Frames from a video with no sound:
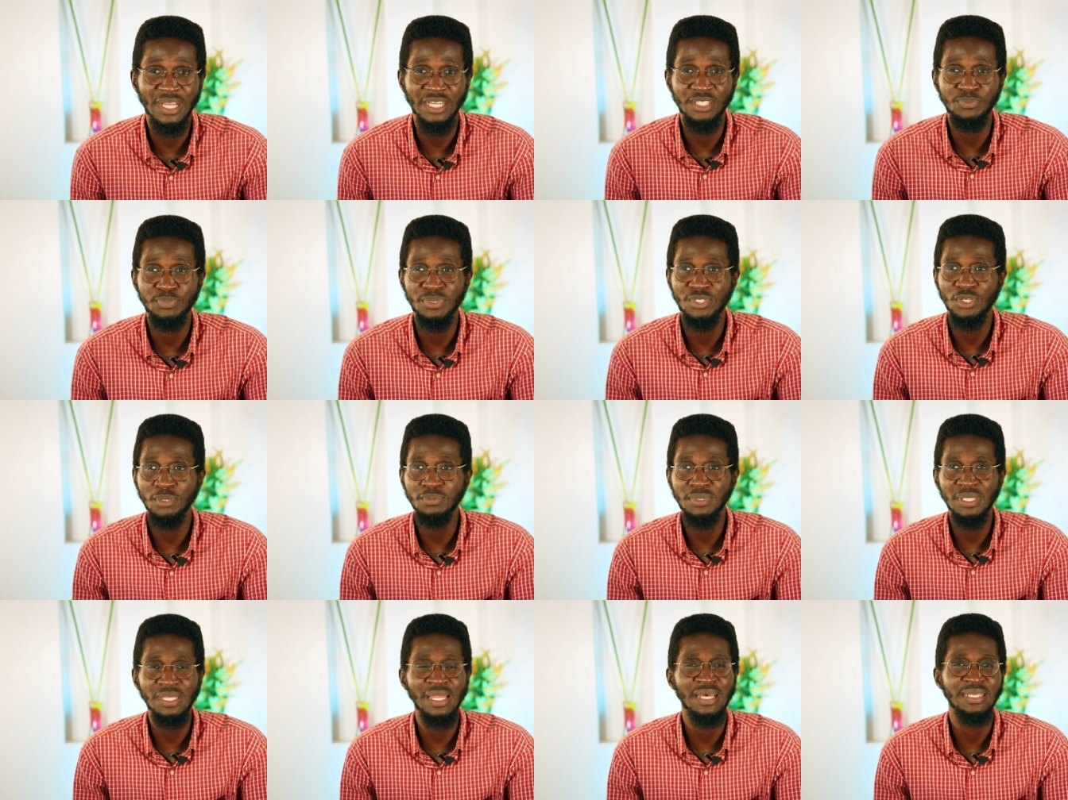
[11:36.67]
It can be
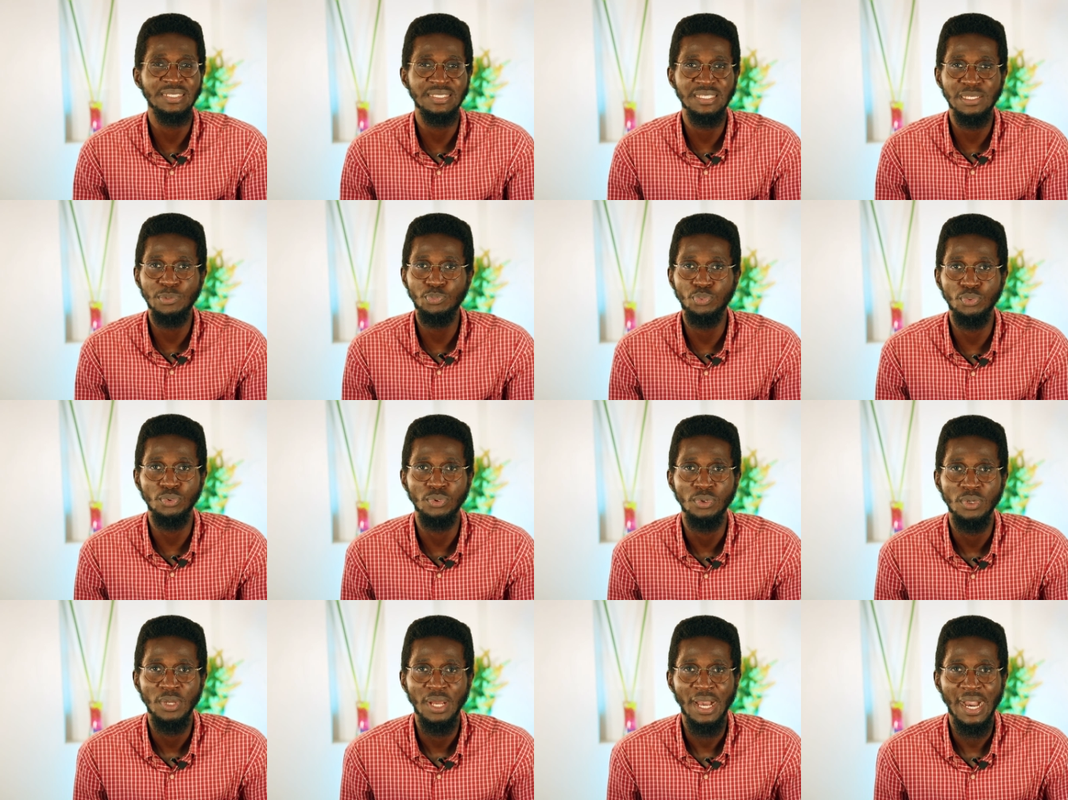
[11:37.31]
something as
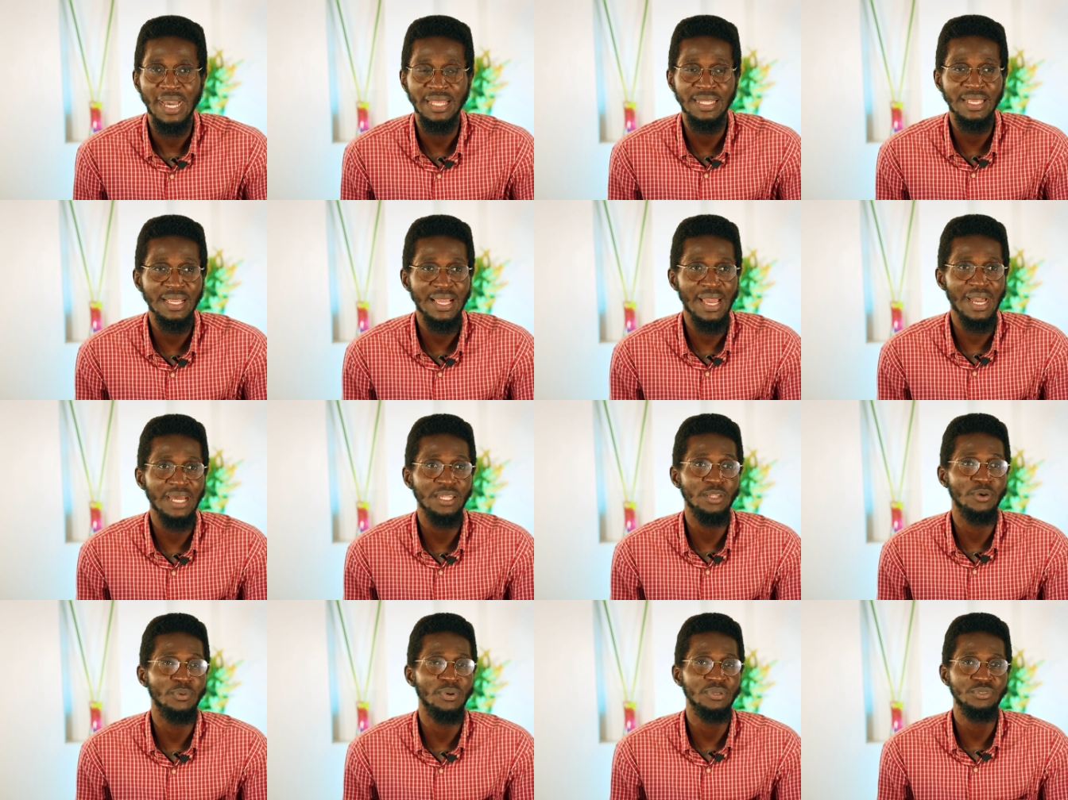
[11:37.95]
simple. I think
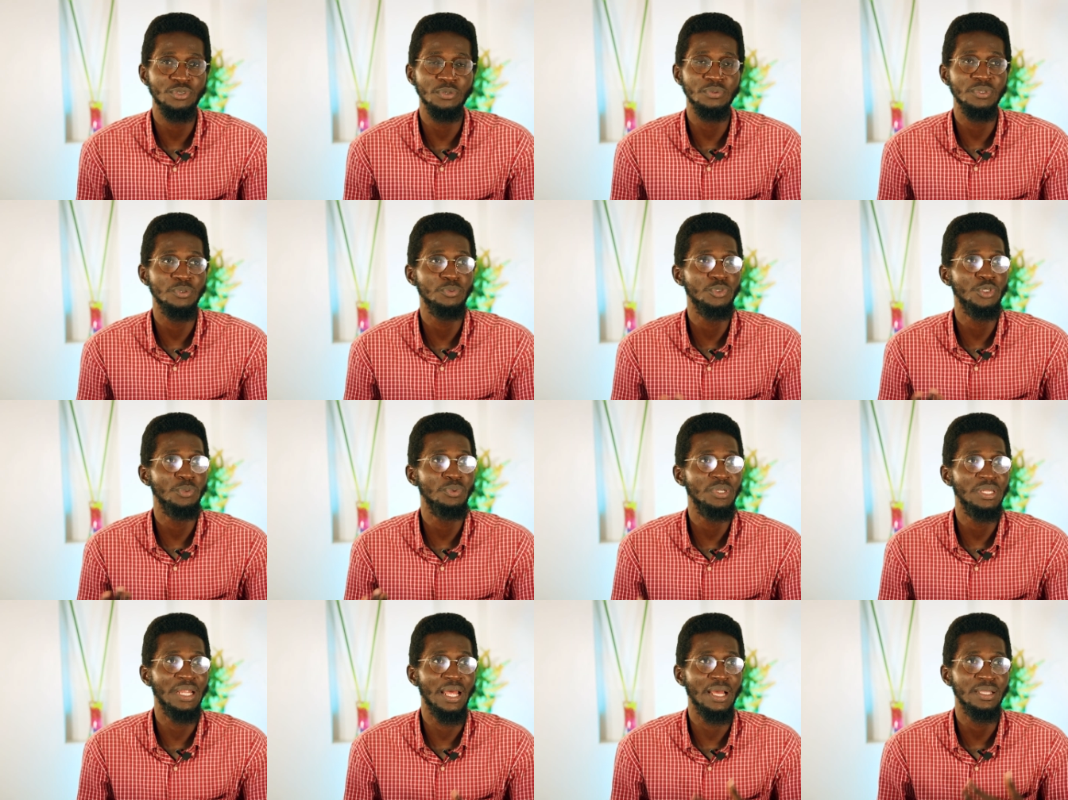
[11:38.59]
I heard there was some,
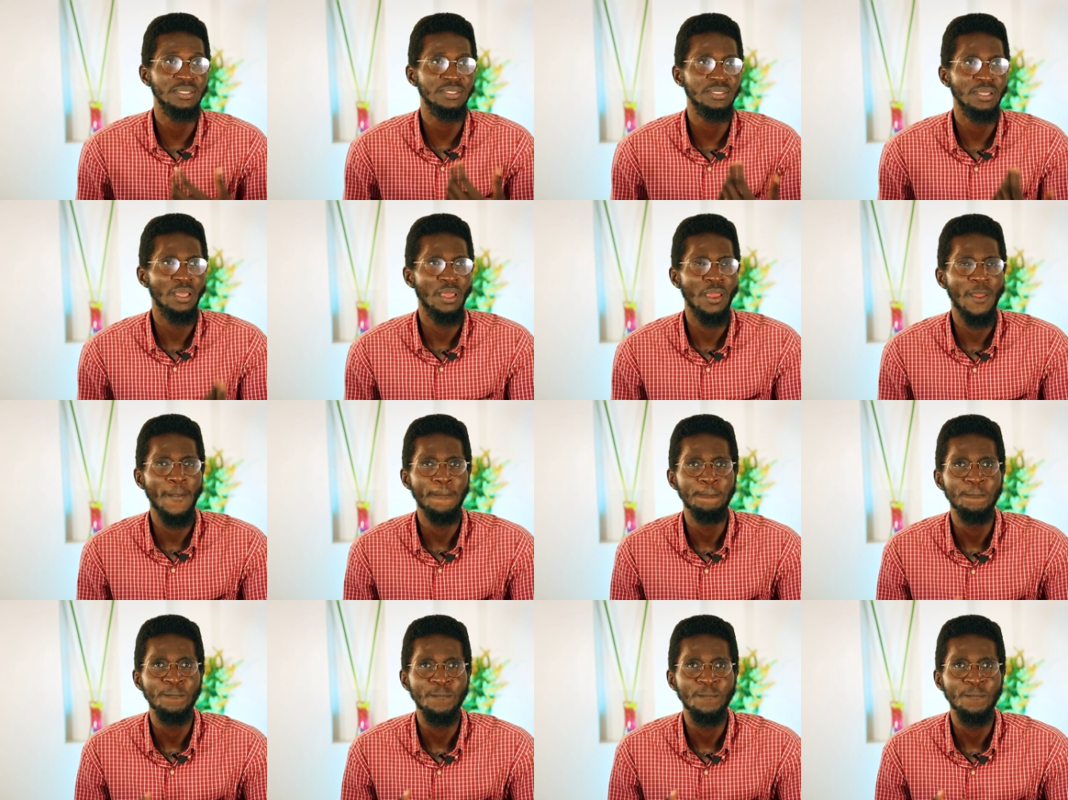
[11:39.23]
someone that